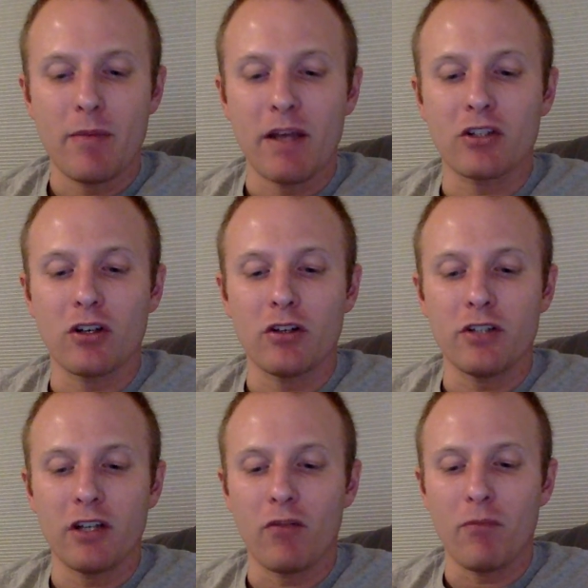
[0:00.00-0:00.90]
It makes a
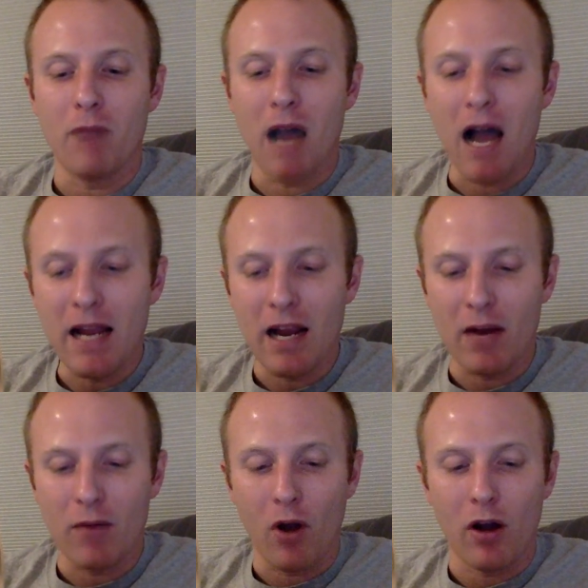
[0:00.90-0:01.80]
good deal of my
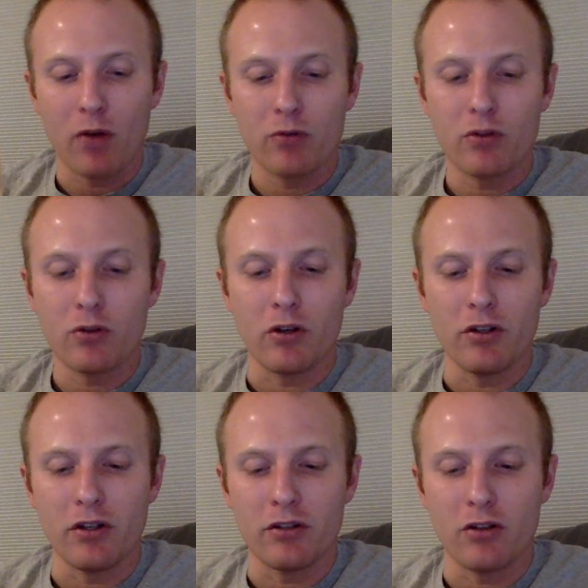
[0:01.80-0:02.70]
hair fall out, so
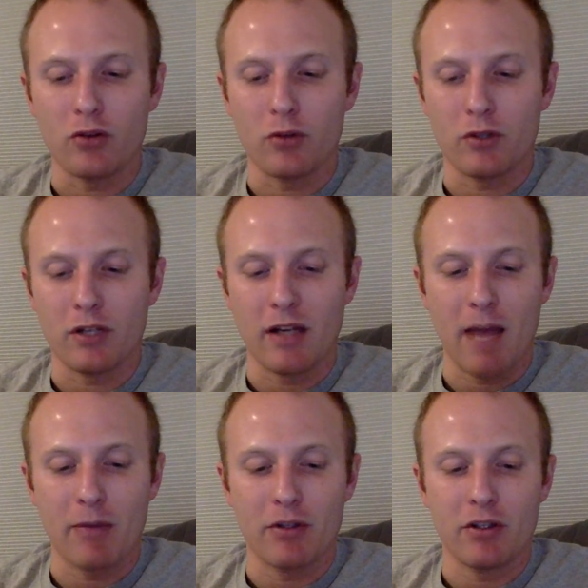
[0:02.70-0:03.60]
goodness knows what's going
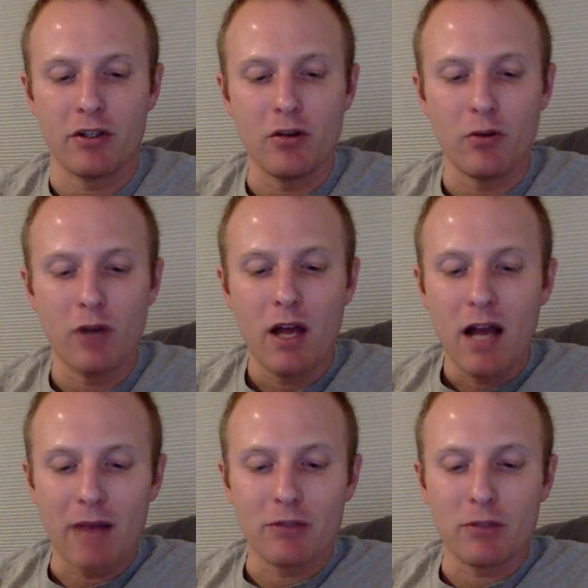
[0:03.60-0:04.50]
to happen to you.
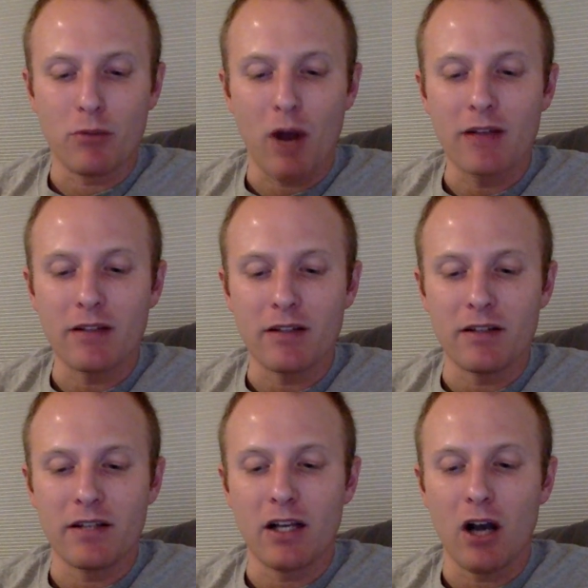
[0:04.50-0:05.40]
I'm surprised it
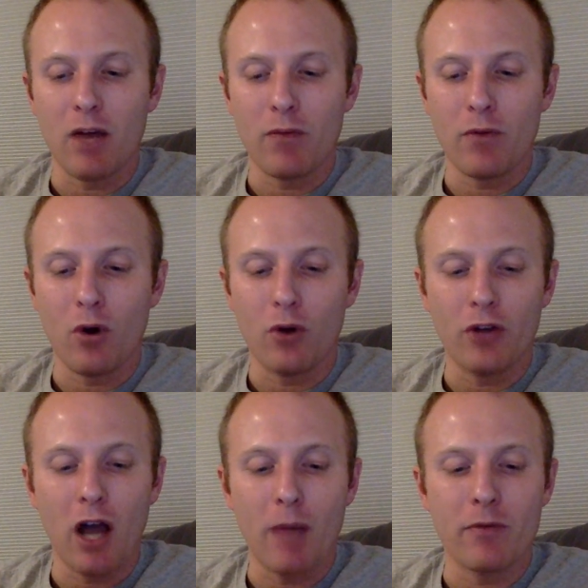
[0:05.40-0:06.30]
didn't take off the whole
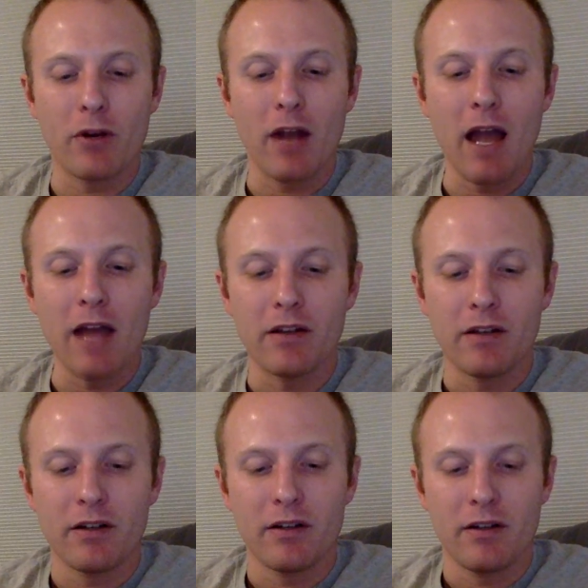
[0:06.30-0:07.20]
top of your
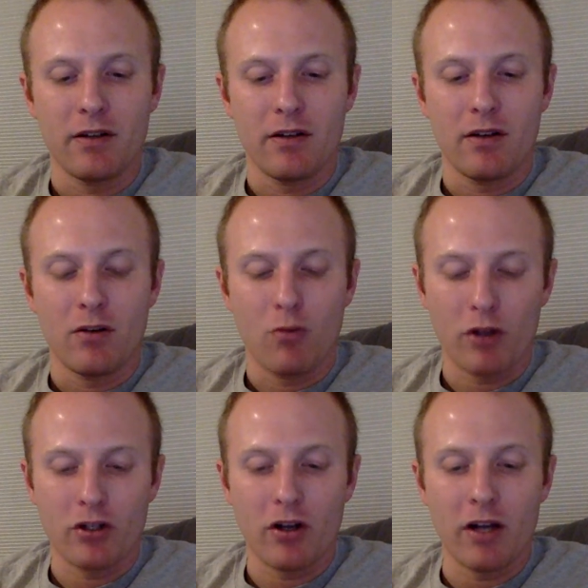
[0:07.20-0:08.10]
head.
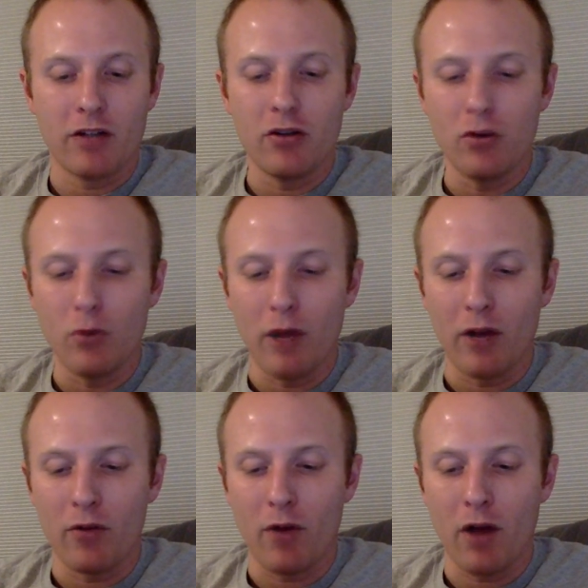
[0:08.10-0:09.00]
What shall I do?
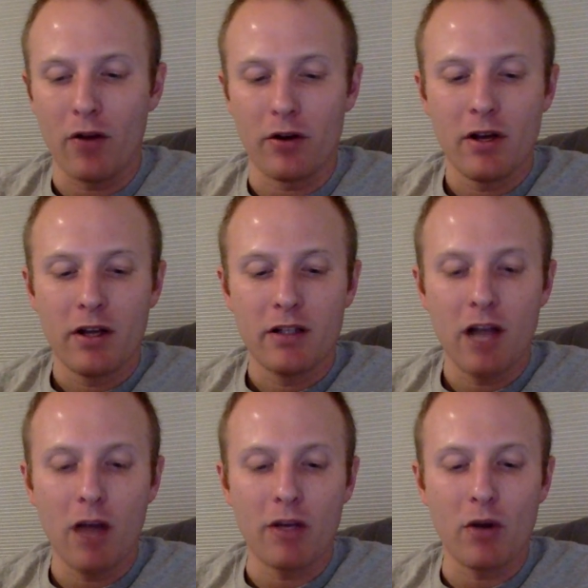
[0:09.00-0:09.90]
wailed the father.
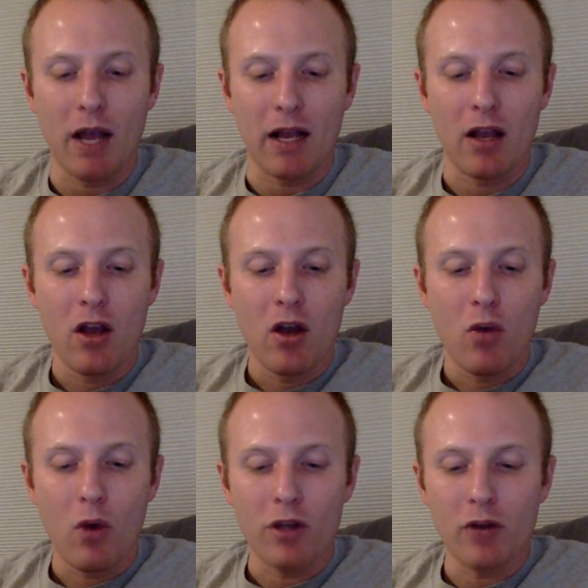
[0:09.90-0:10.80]
Tell me quick,
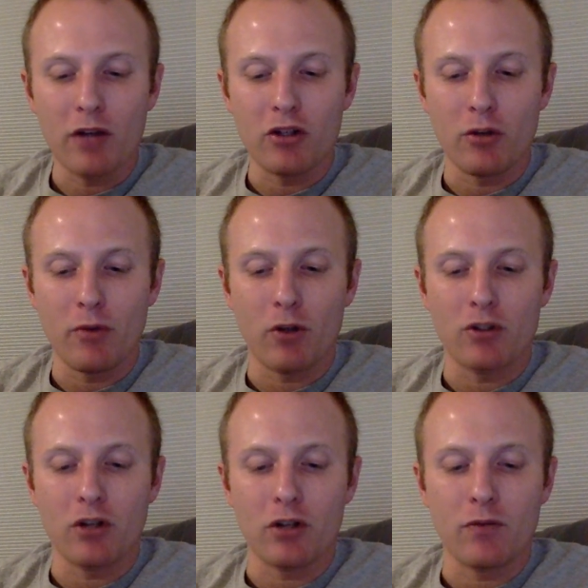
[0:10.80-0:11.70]
what do I do before
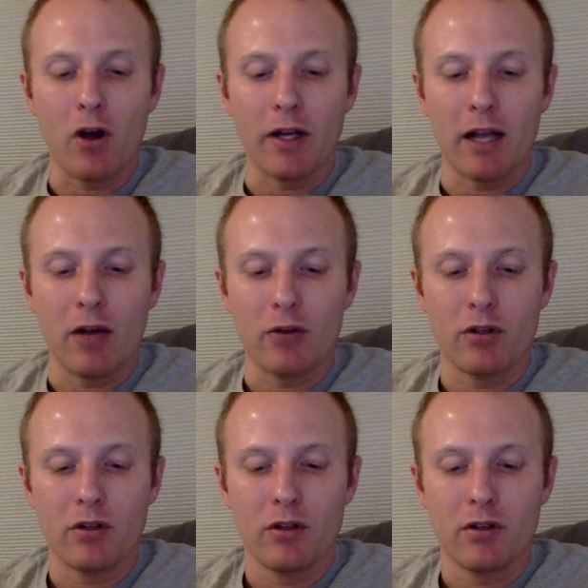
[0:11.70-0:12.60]
it starts falling out?